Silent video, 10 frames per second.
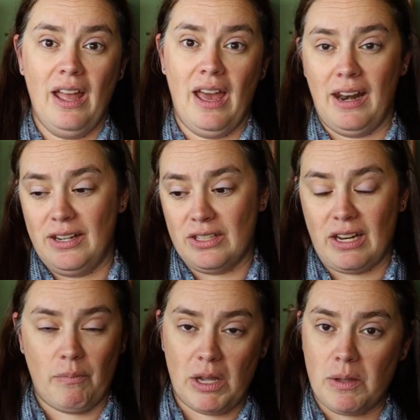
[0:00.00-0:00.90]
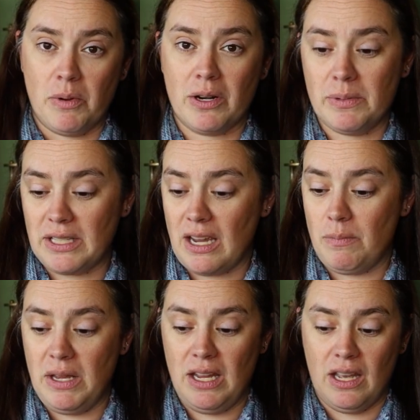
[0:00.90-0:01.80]
And I just have my computer beside
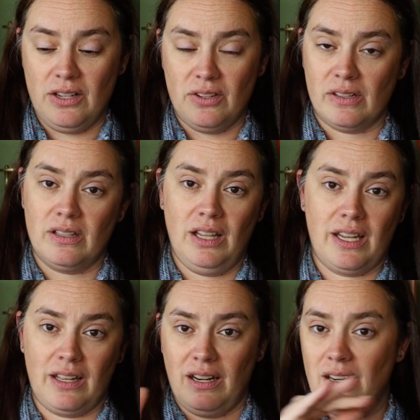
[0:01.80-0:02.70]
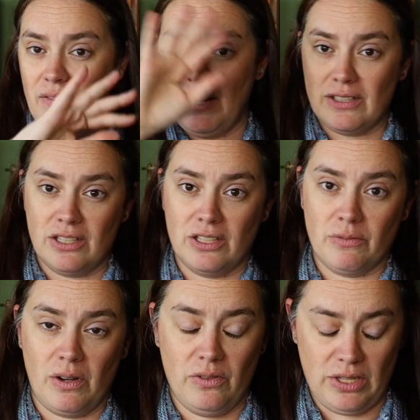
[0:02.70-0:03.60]
me, and you just click and it advances the
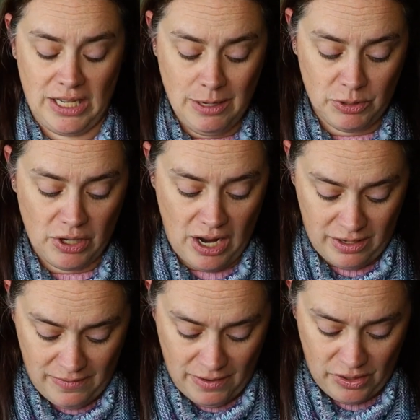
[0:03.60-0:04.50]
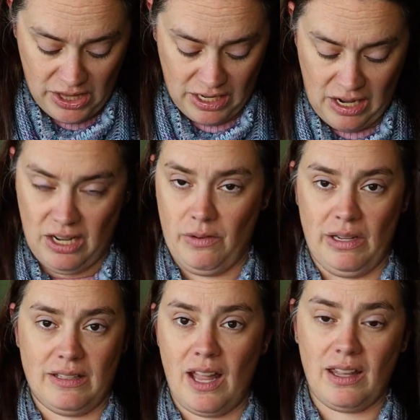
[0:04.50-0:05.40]
rows. It keeps track of everything. I know
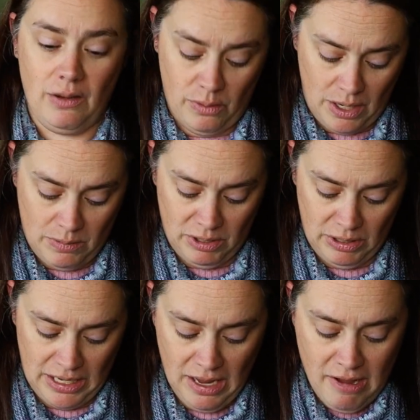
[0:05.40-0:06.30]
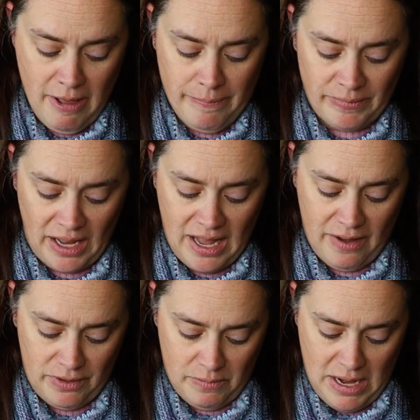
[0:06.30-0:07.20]
exactly what I'm doing. I
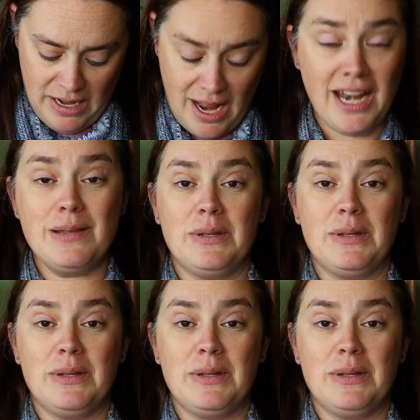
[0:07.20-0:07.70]
haven't made any